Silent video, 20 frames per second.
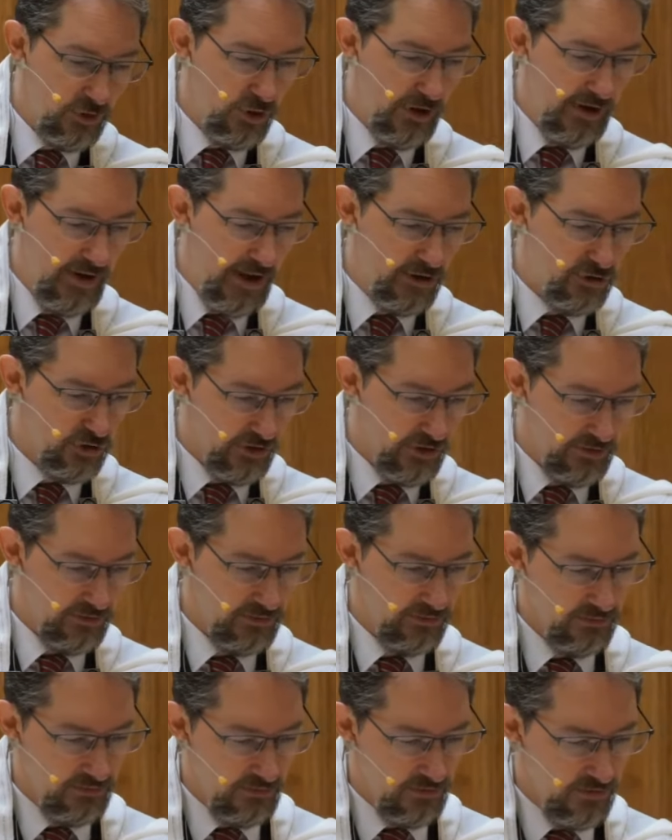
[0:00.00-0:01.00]

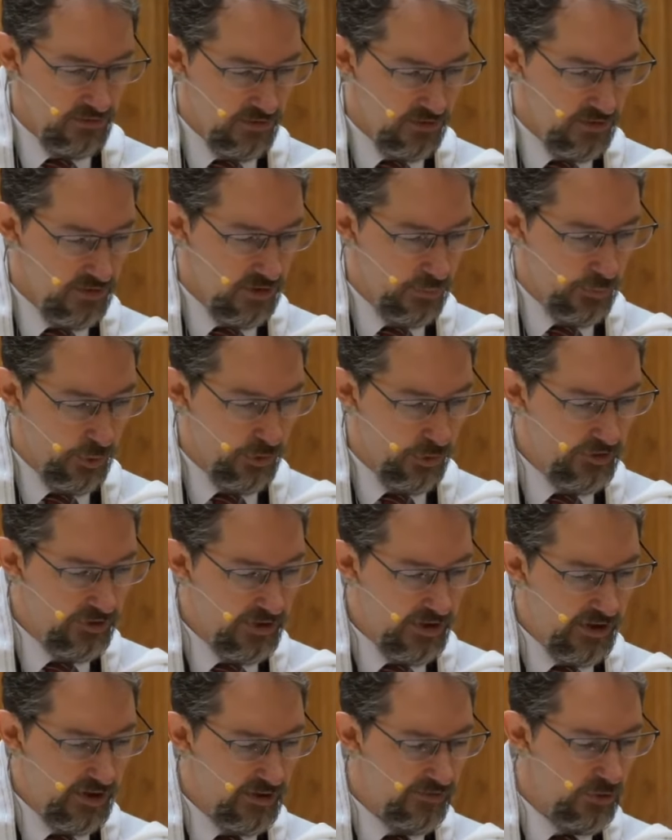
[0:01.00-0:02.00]
creation, the
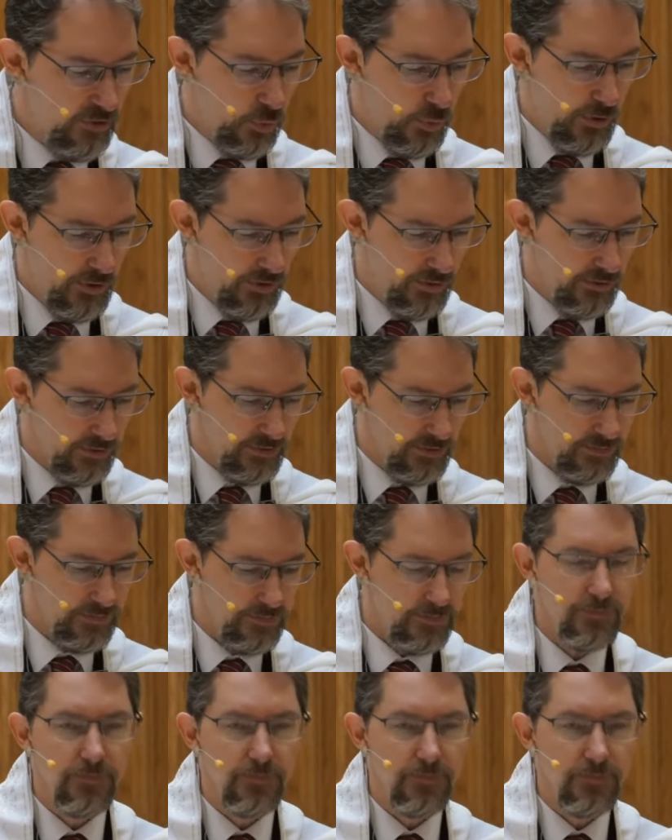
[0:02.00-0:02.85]
birthday of the world,